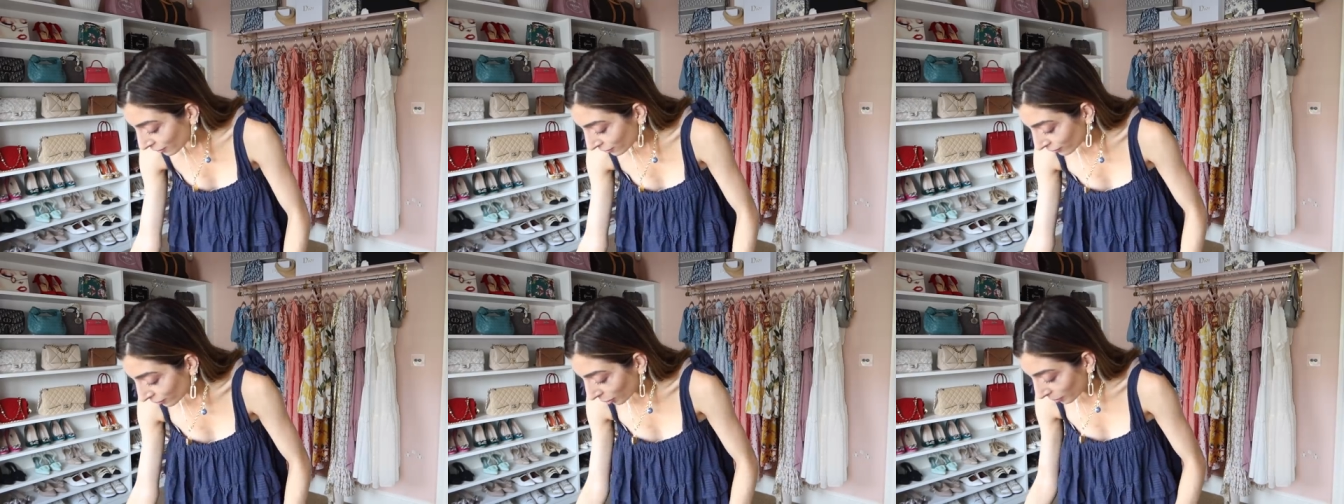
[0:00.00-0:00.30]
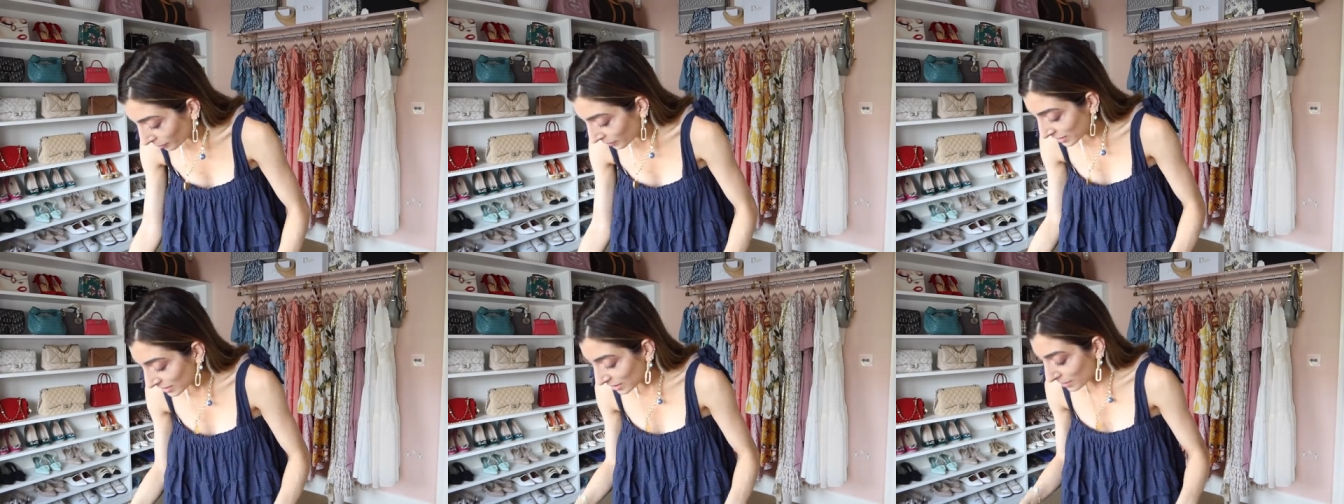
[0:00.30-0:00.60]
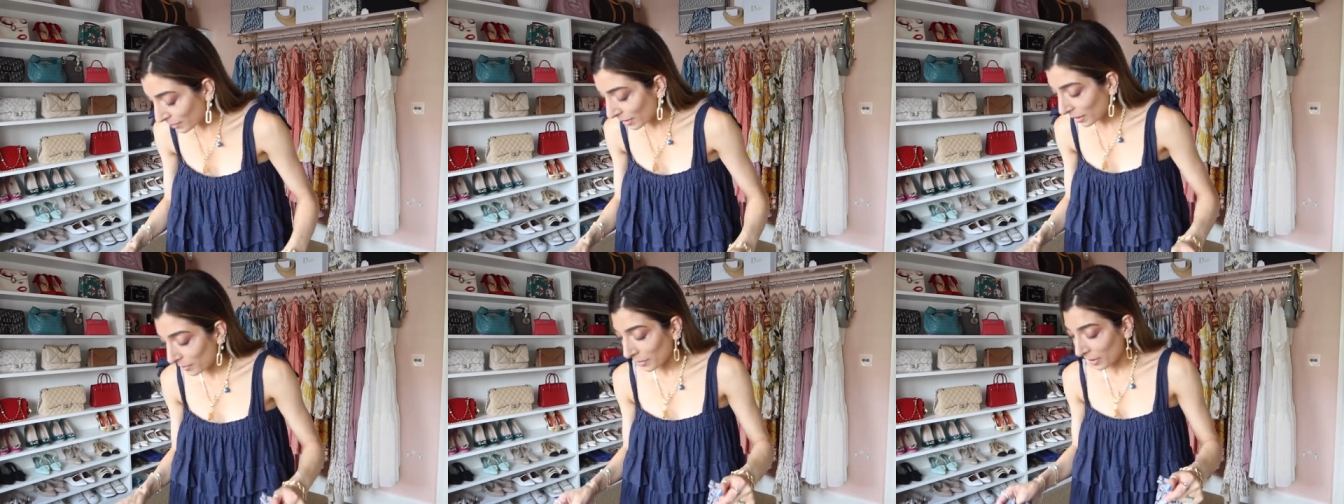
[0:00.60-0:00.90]
from
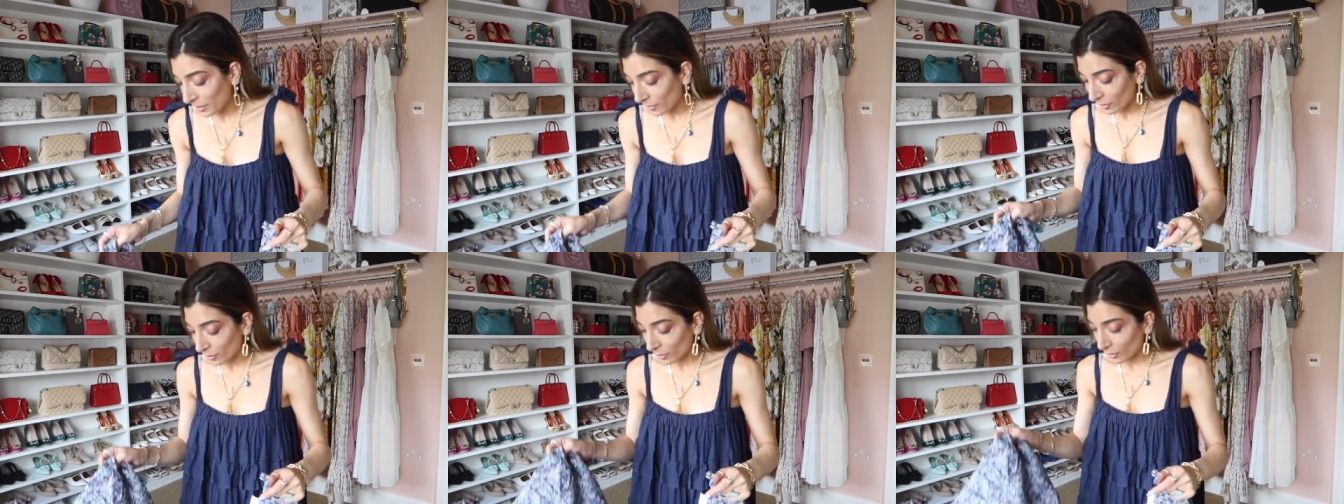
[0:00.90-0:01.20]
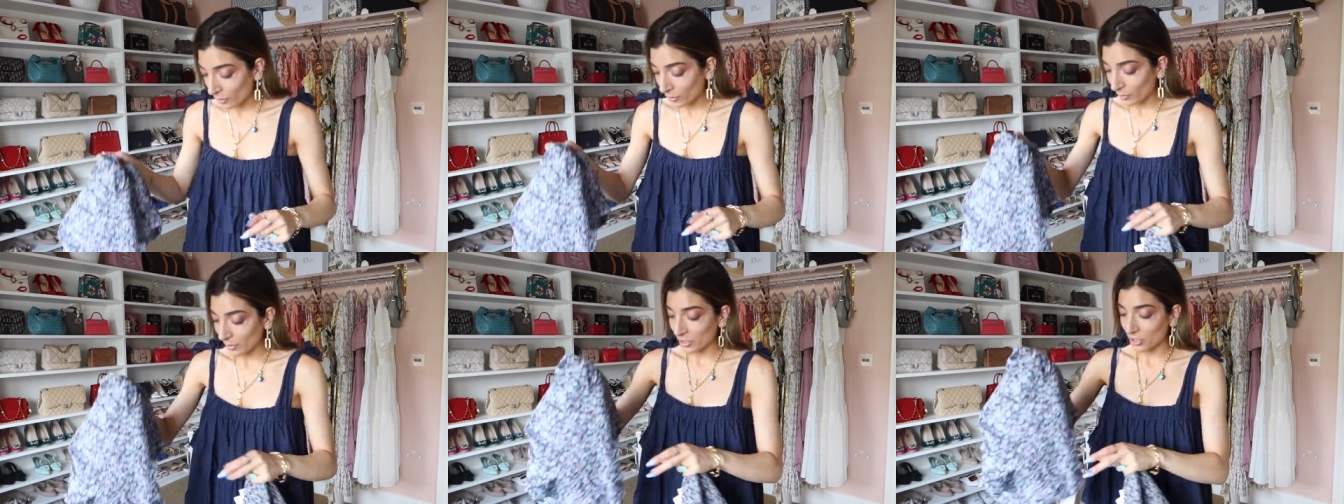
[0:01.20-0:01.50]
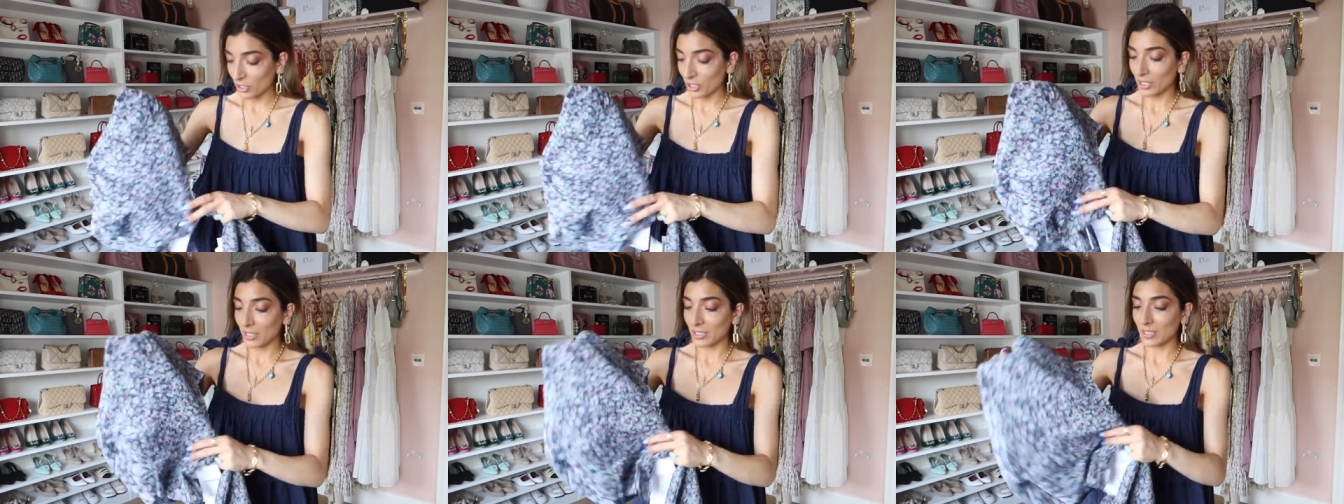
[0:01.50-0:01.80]
Isabel Marant
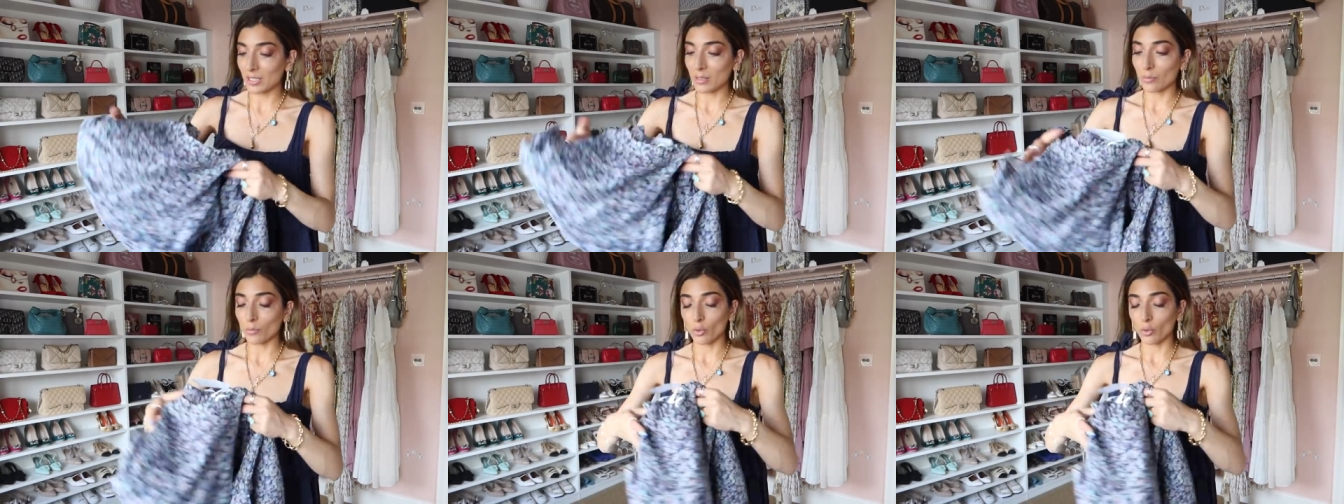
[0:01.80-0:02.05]
which is